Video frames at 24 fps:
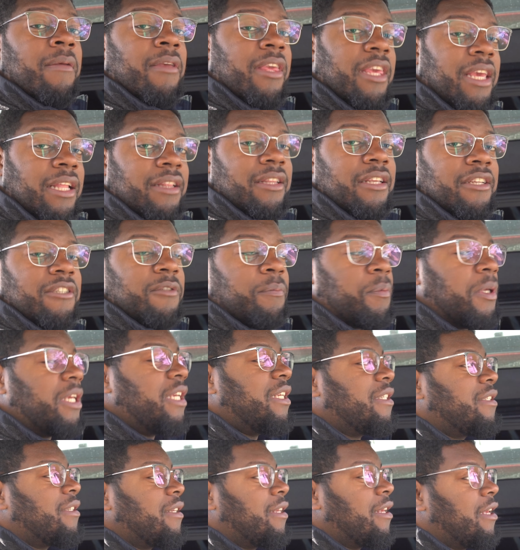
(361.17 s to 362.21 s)
Get this
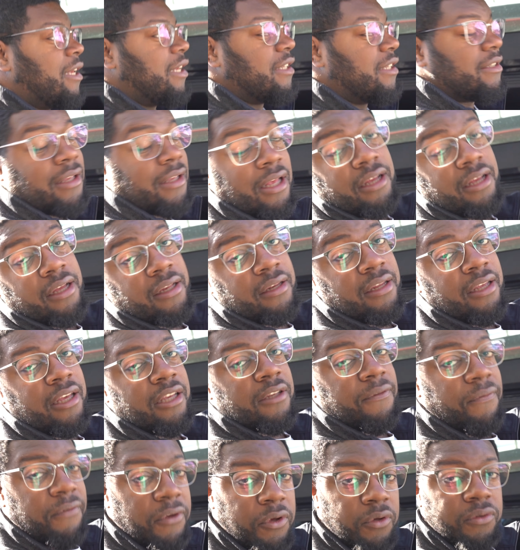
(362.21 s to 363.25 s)
piece. It's good.
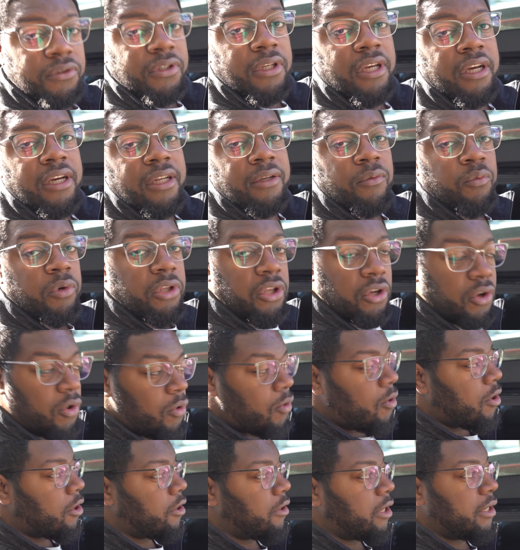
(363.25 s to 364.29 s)
It feels good when you're
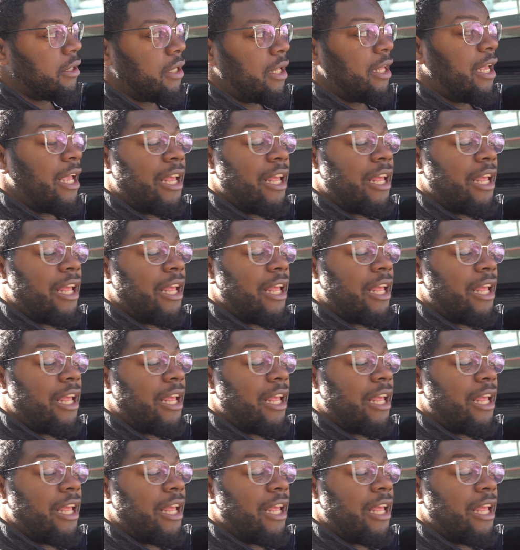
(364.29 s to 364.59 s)
cornering.